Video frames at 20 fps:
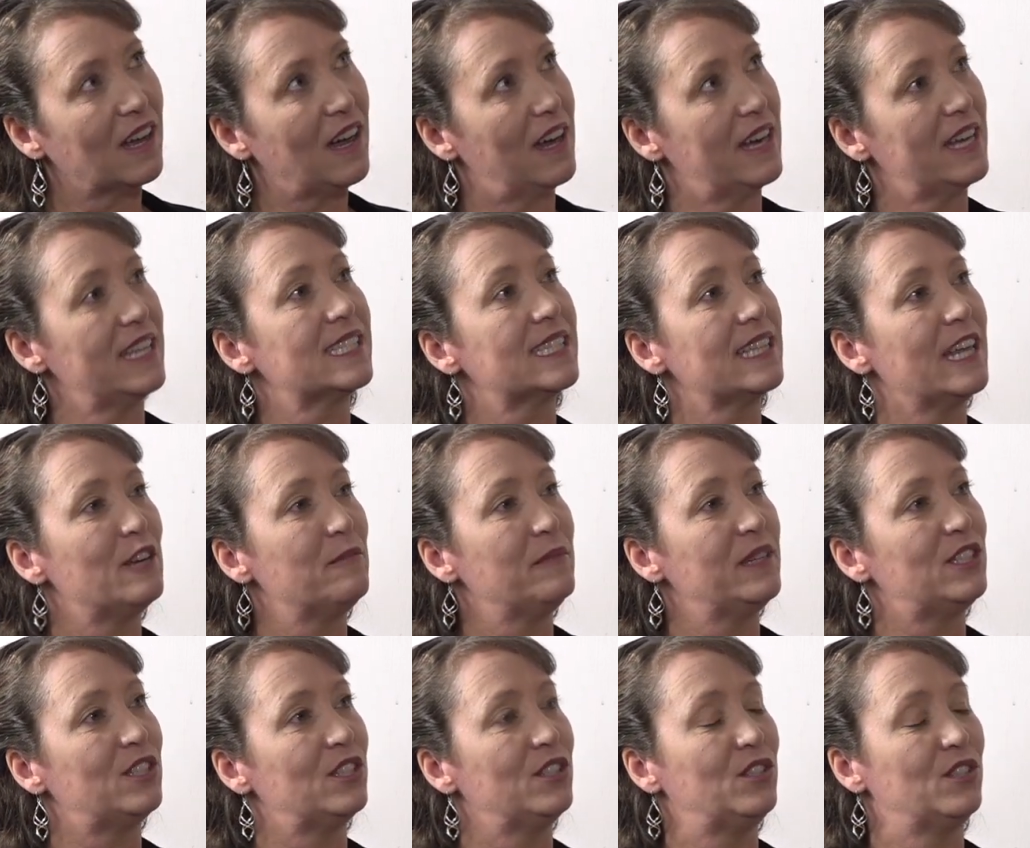God has led
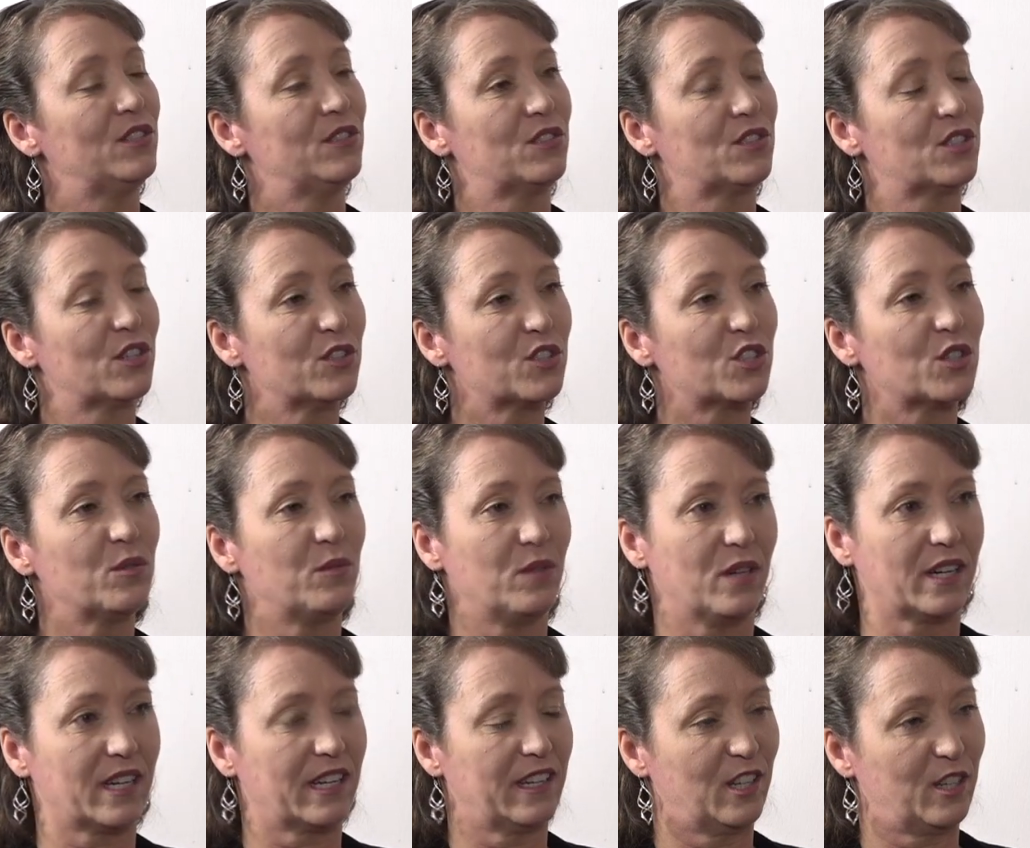me to do social
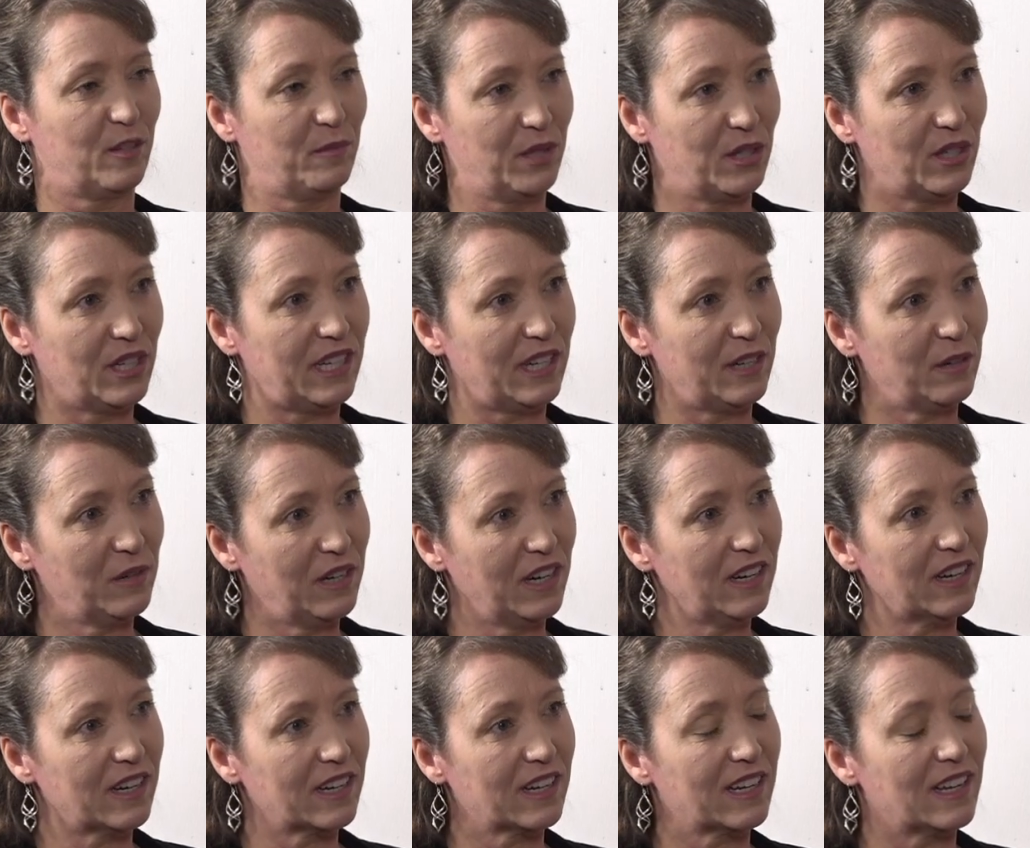work and community work.